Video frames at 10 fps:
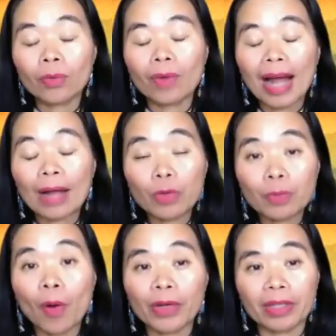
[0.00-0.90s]
was born
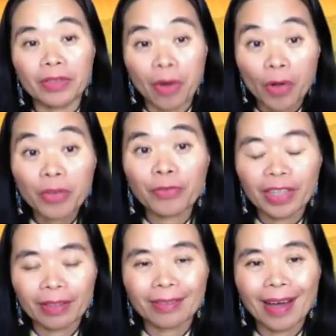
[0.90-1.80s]
in North
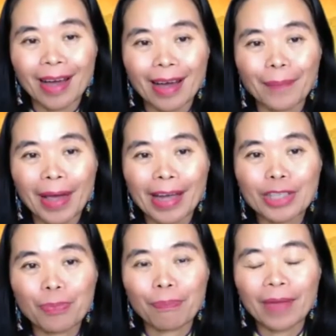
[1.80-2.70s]
Vietnam.
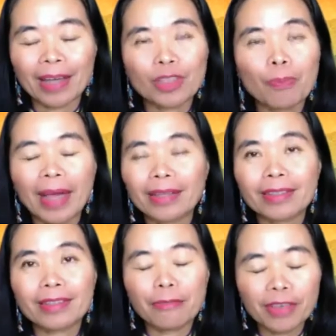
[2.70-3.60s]
And spent the
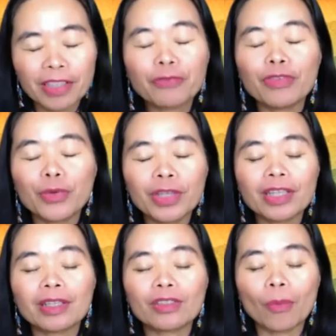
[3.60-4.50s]
first few years
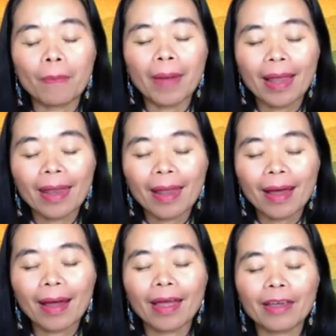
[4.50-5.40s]
of my
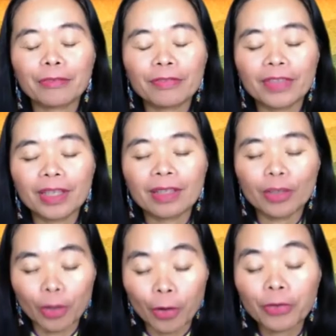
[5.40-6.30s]
life in the
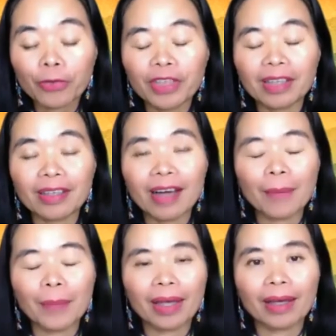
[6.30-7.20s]
north of Vietnam.
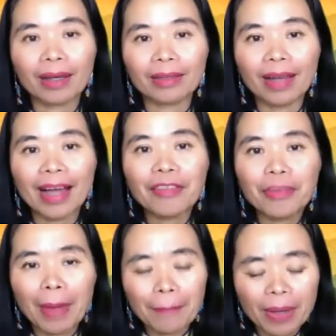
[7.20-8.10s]
And I
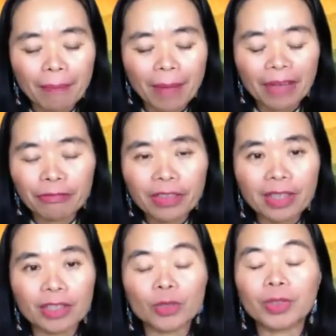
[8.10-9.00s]
remember my village
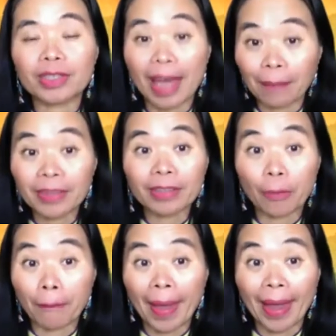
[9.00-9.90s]
was emptied of
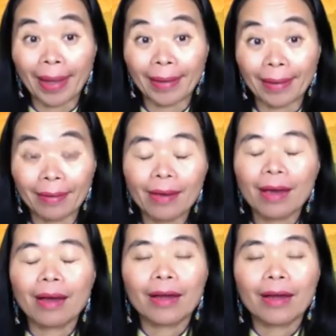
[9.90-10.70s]
men, you